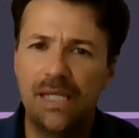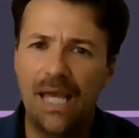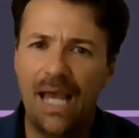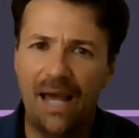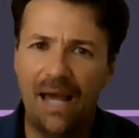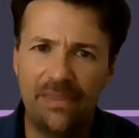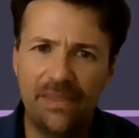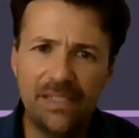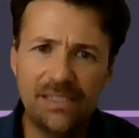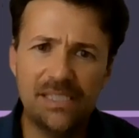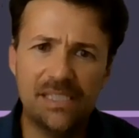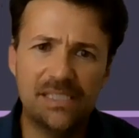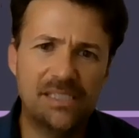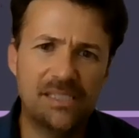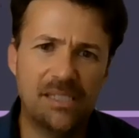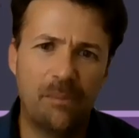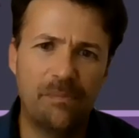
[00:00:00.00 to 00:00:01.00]
And this
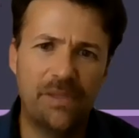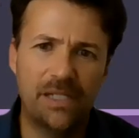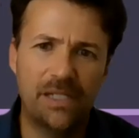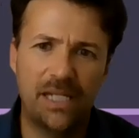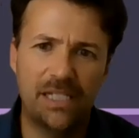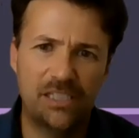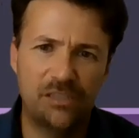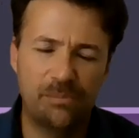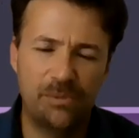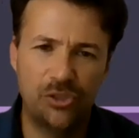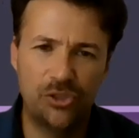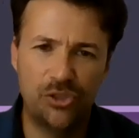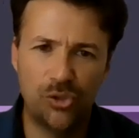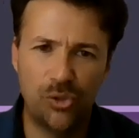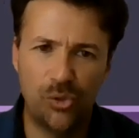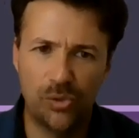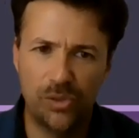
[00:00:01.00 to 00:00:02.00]
is something that has been
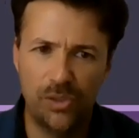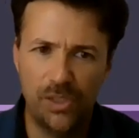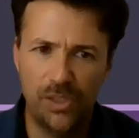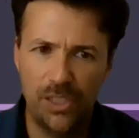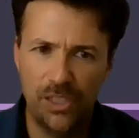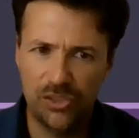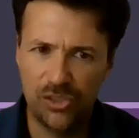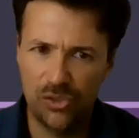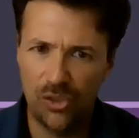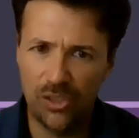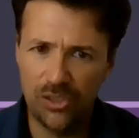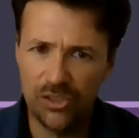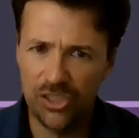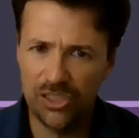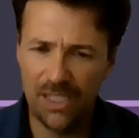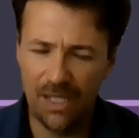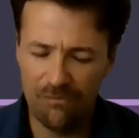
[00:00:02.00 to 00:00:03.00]
shown to not
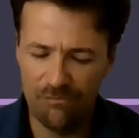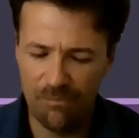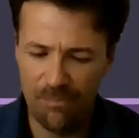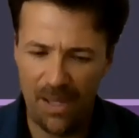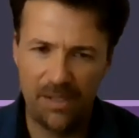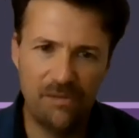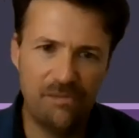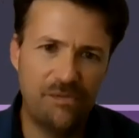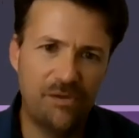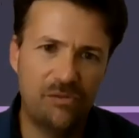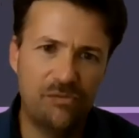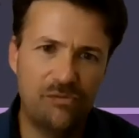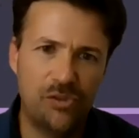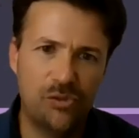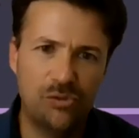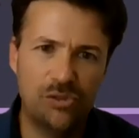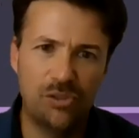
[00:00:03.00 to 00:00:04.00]
just have benefit for
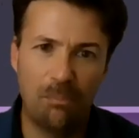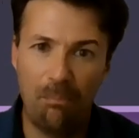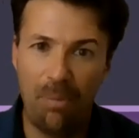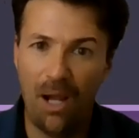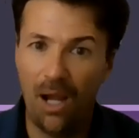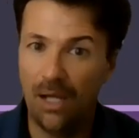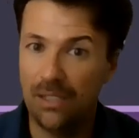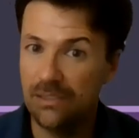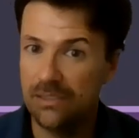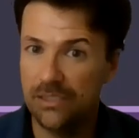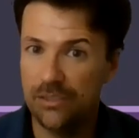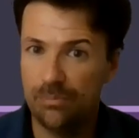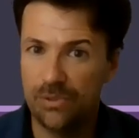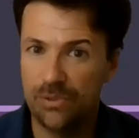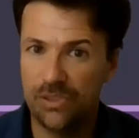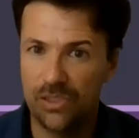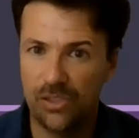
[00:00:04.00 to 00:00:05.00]
you to pass this
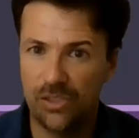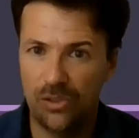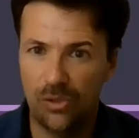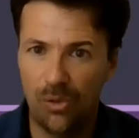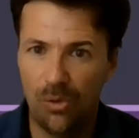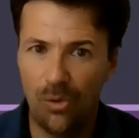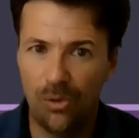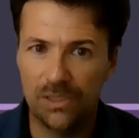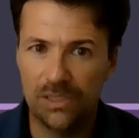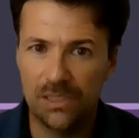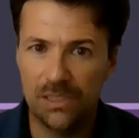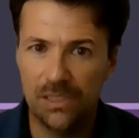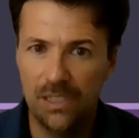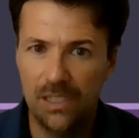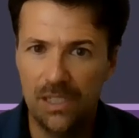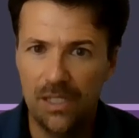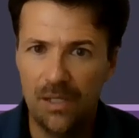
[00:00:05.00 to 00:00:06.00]
particular course,
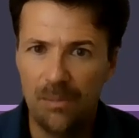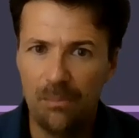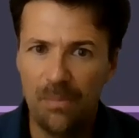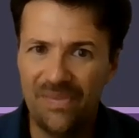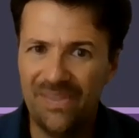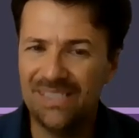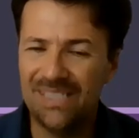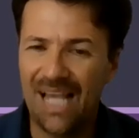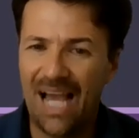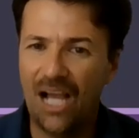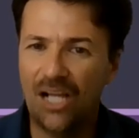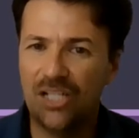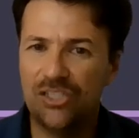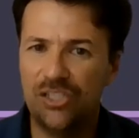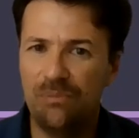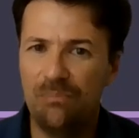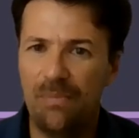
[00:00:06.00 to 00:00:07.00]
but this
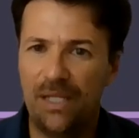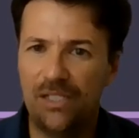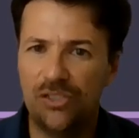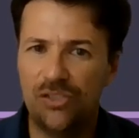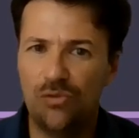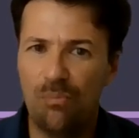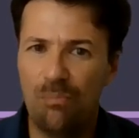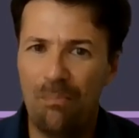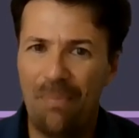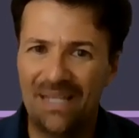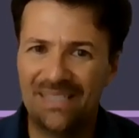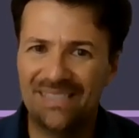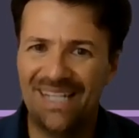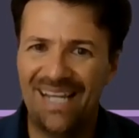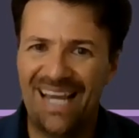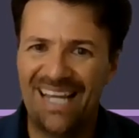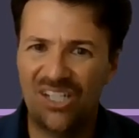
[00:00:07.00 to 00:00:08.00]
actually makes you
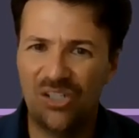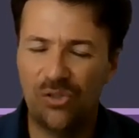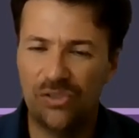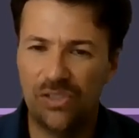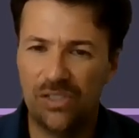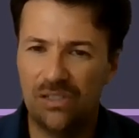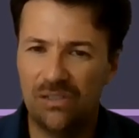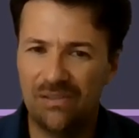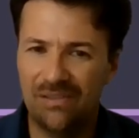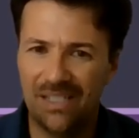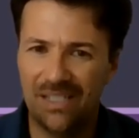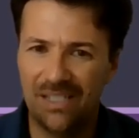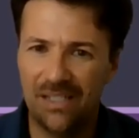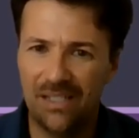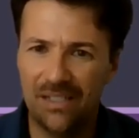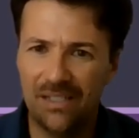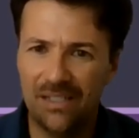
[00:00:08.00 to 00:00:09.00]
better at critical
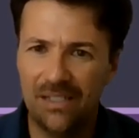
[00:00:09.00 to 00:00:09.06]
thinking.